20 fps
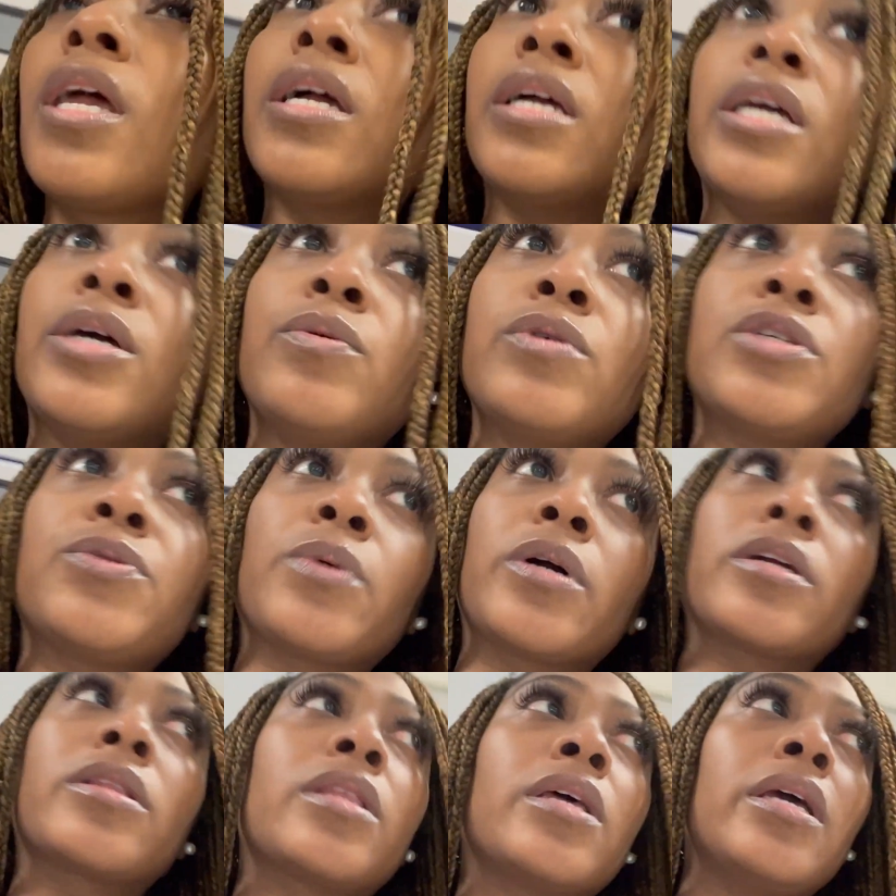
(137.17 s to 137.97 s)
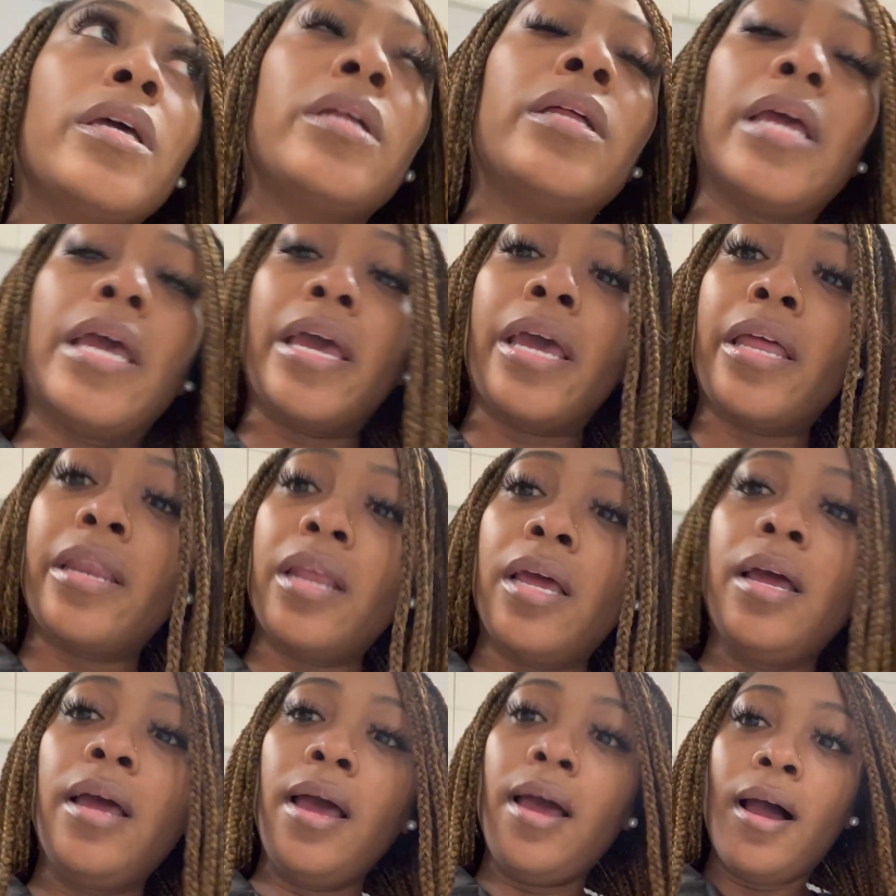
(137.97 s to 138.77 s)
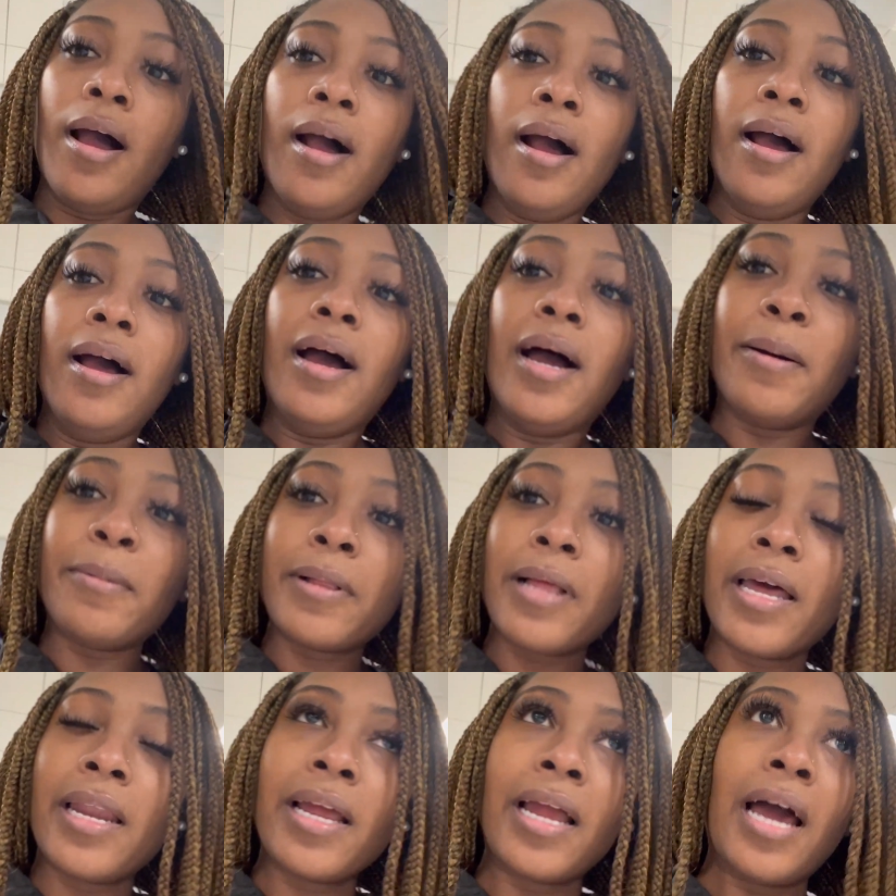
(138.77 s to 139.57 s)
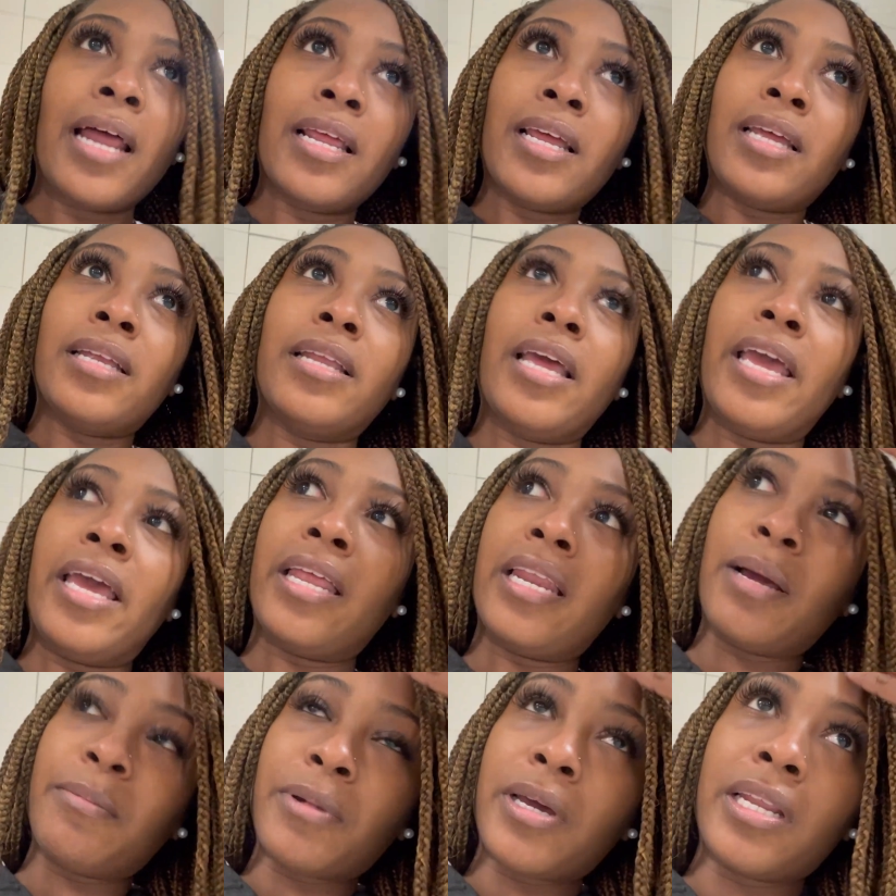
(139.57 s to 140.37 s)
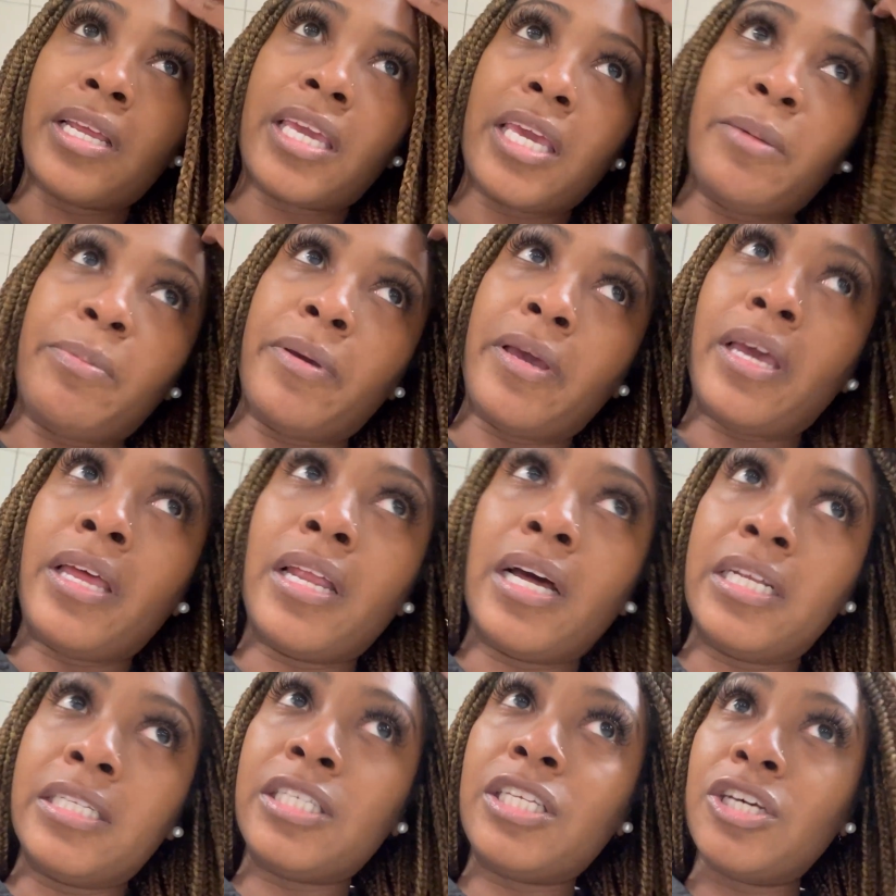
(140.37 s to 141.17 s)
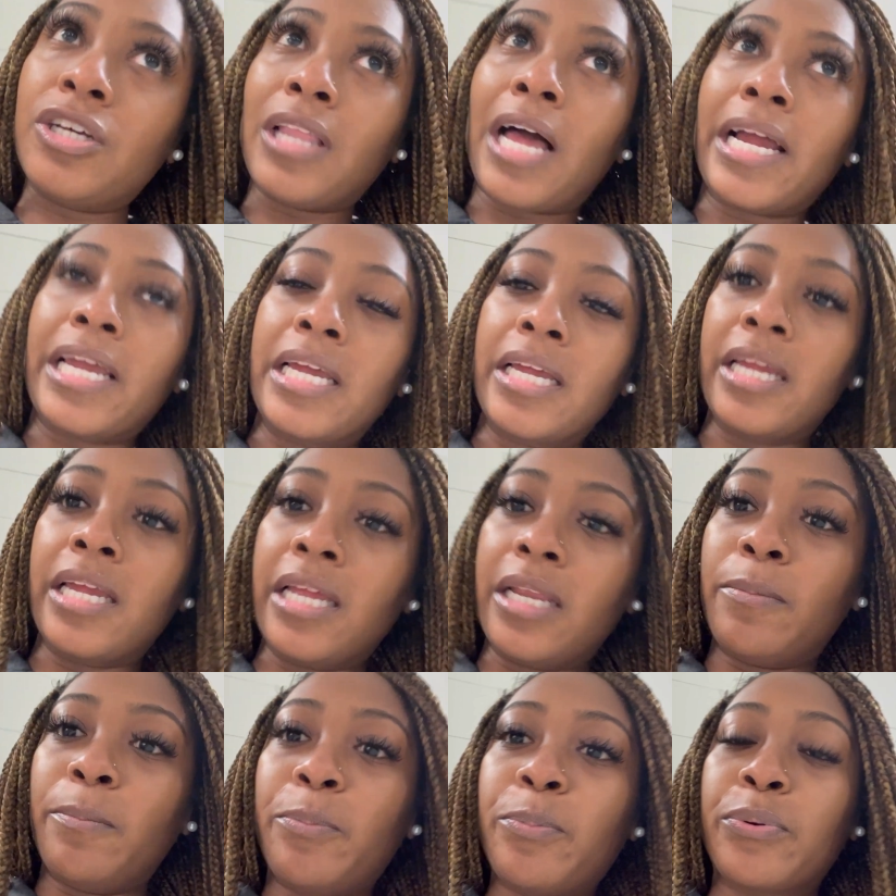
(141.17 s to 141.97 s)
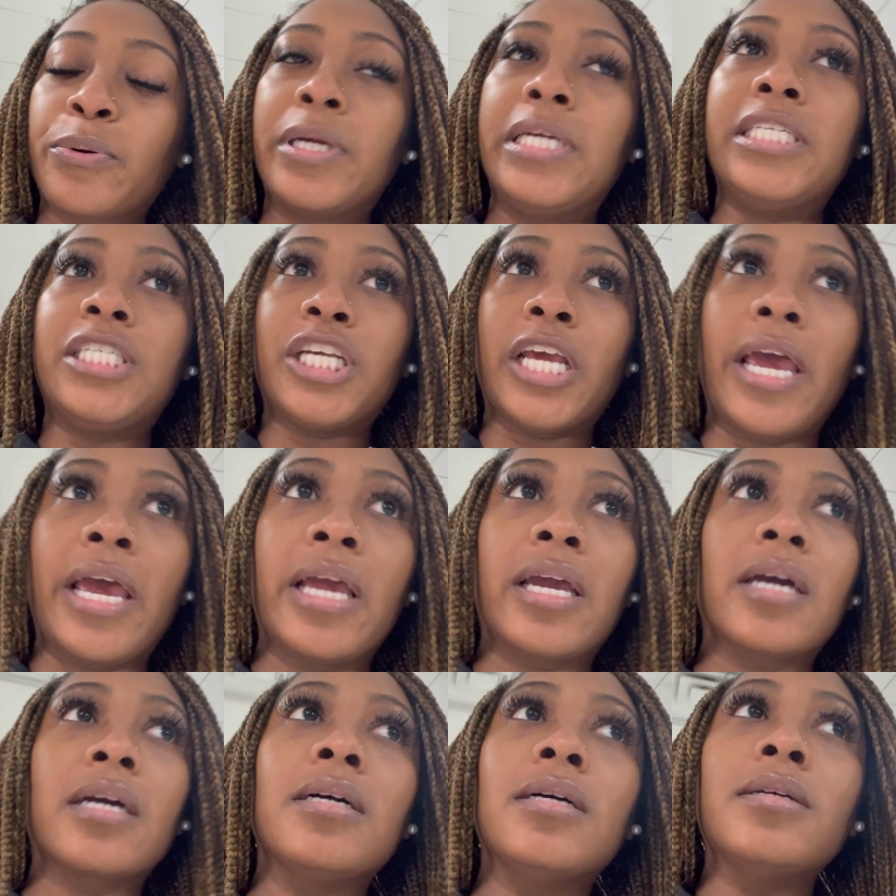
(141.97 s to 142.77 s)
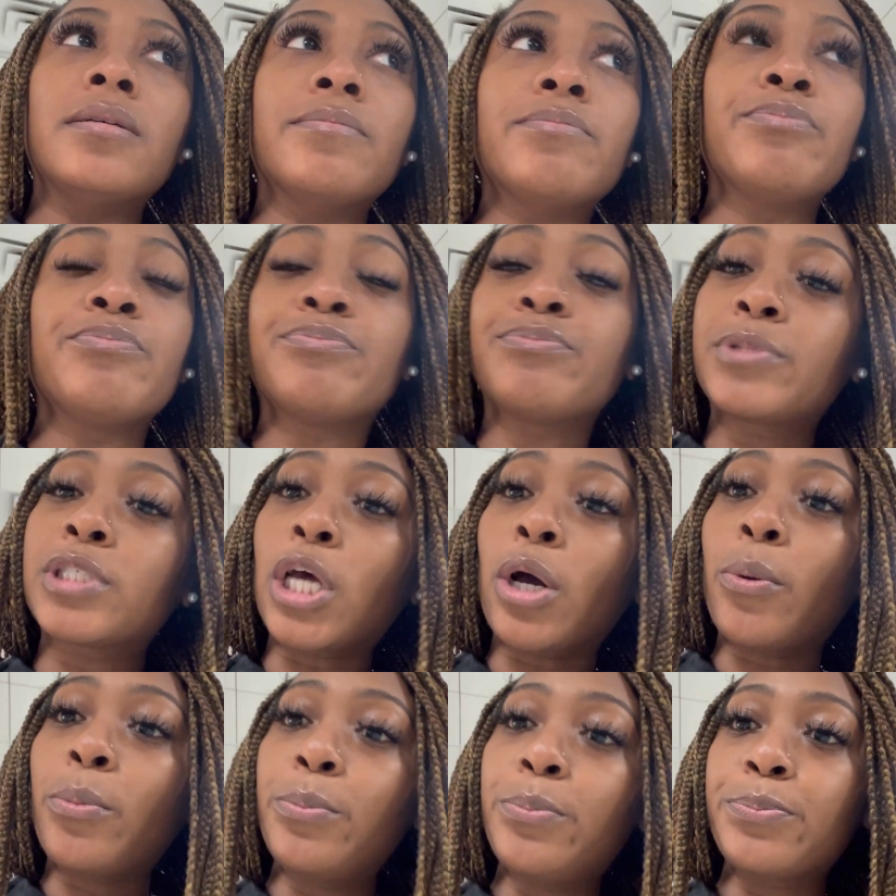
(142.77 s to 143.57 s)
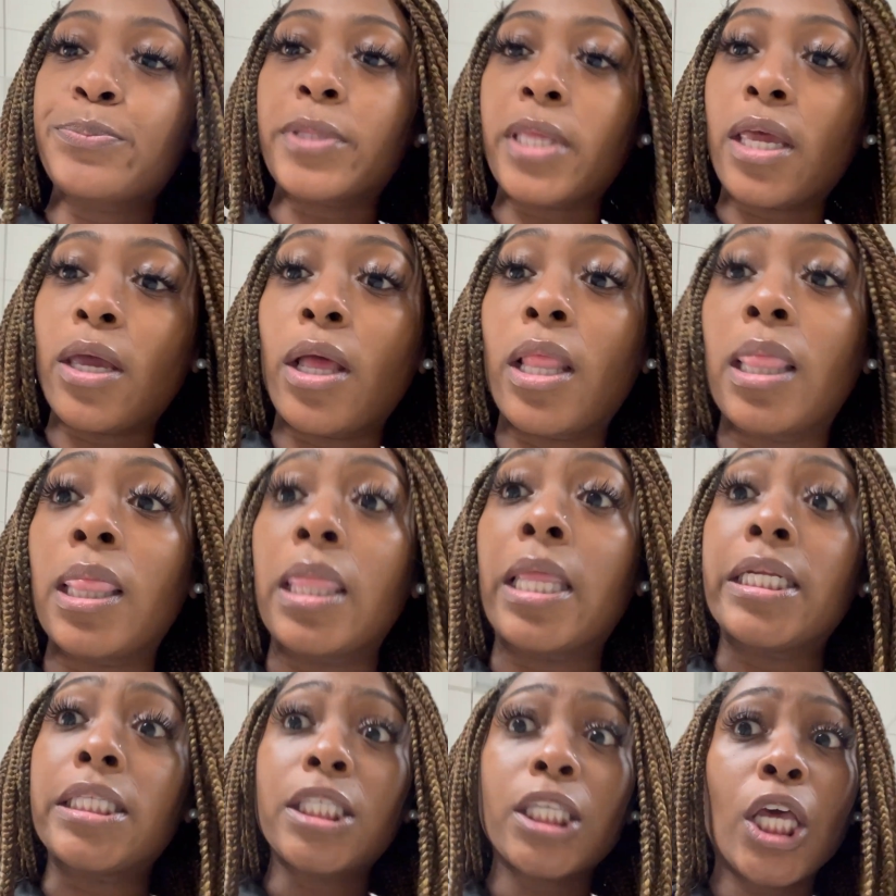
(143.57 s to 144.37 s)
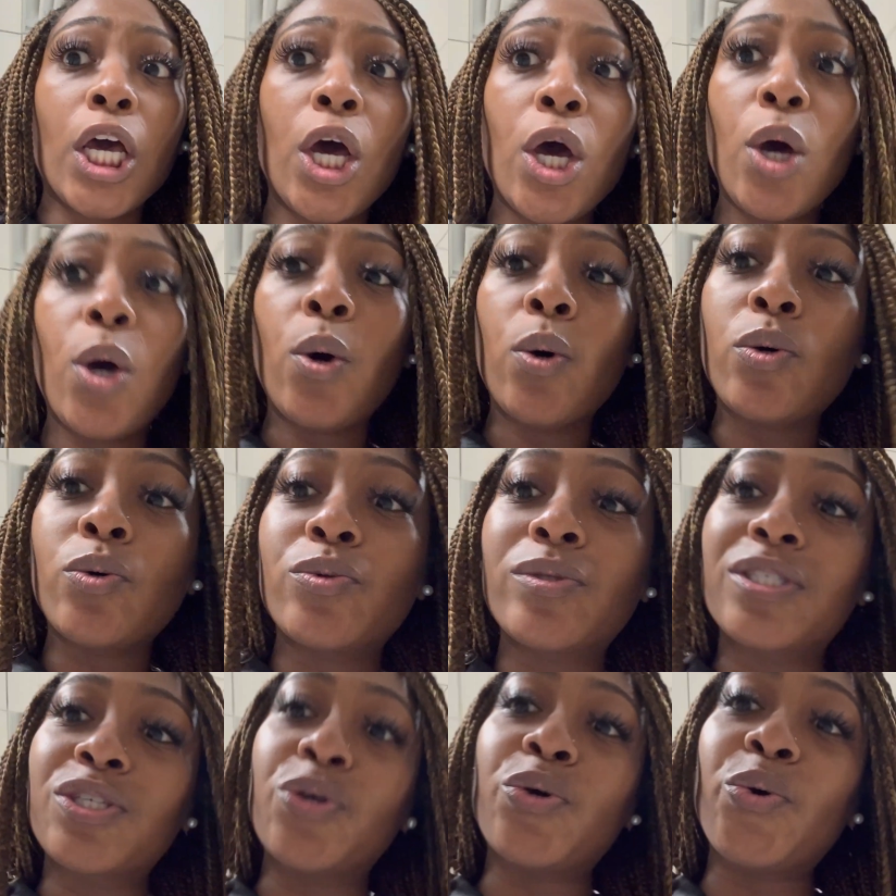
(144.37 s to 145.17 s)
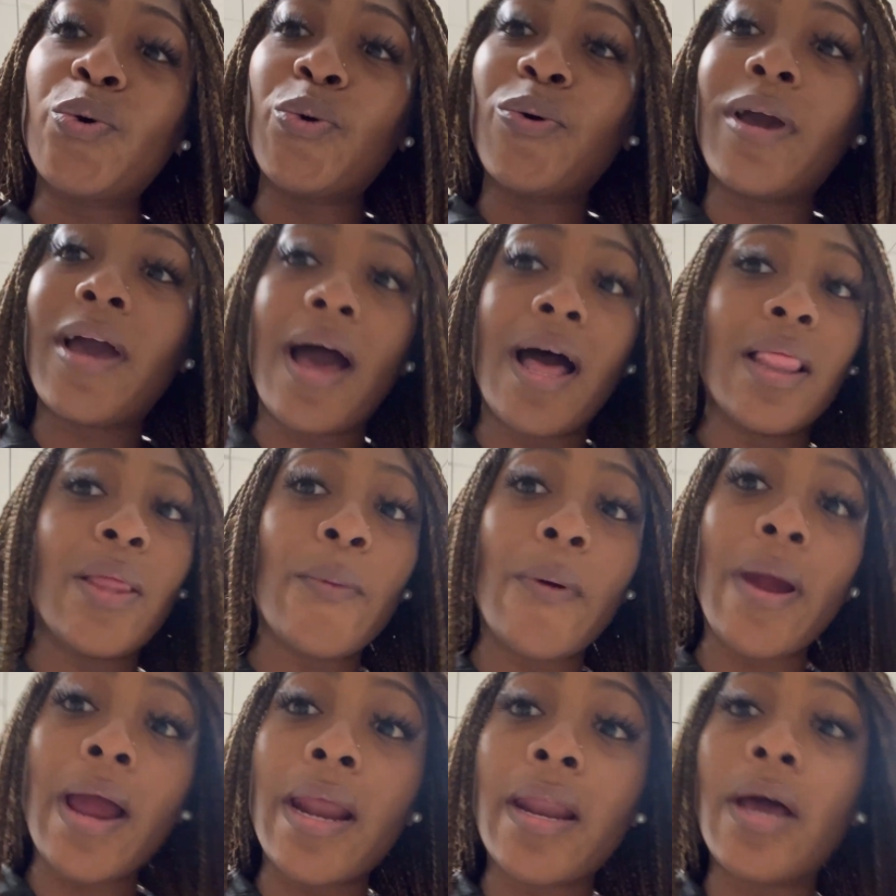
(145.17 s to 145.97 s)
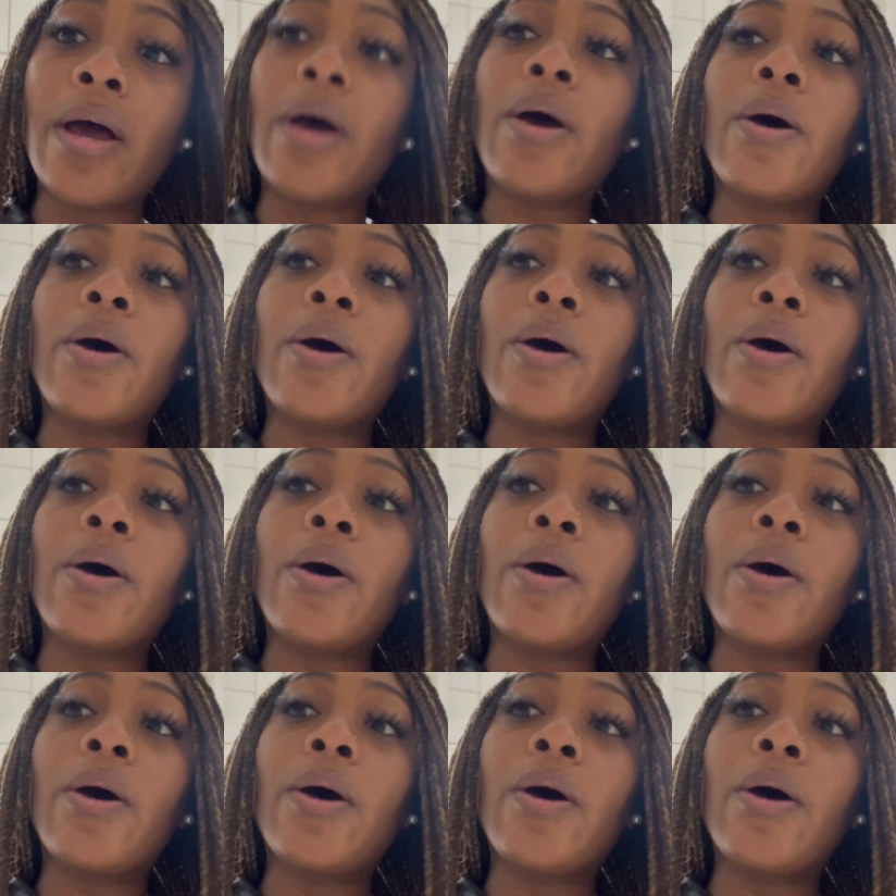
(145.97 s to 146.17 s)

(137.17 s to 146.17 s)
it was worth it, and I'm glad I got it, and I'm gonna keep it until I can get pre-check. So let's go to Colorado.